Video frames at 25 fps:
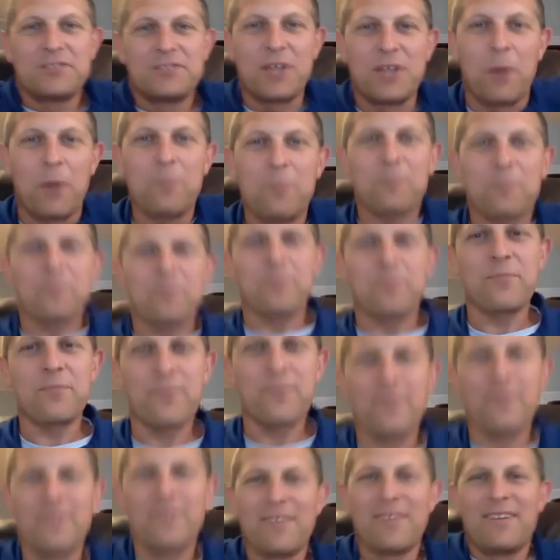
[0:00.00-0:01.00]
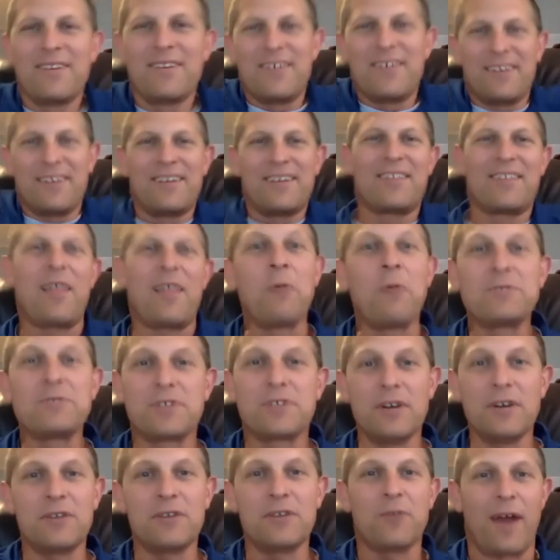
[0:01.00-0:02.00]
So, that was
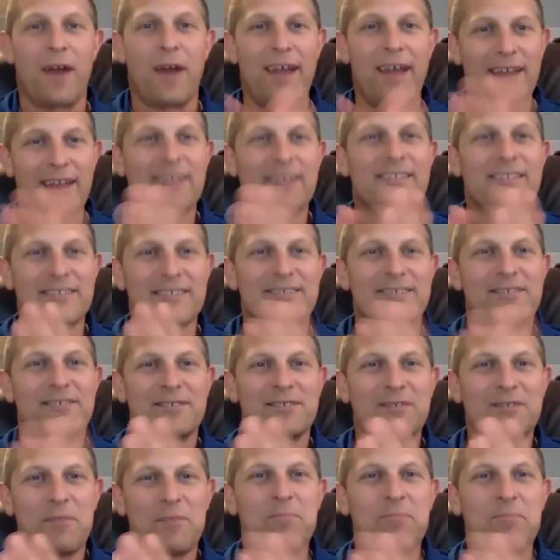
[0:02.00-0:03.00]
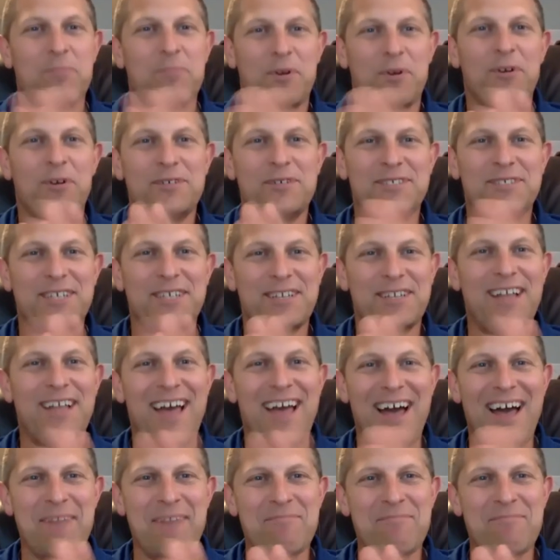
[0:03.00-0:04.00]
good, right? Courtesy
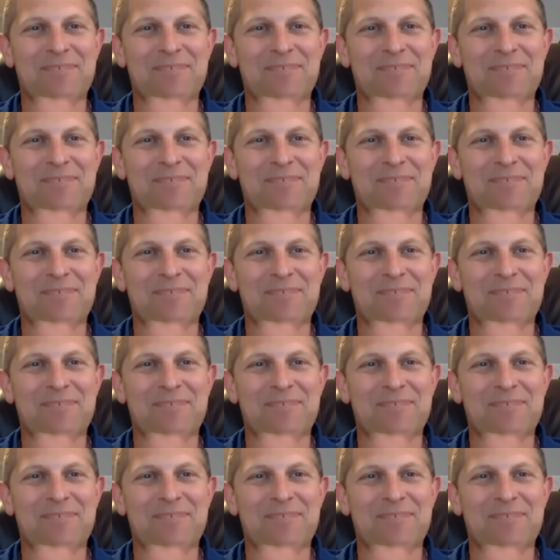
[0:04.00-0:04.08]
clap.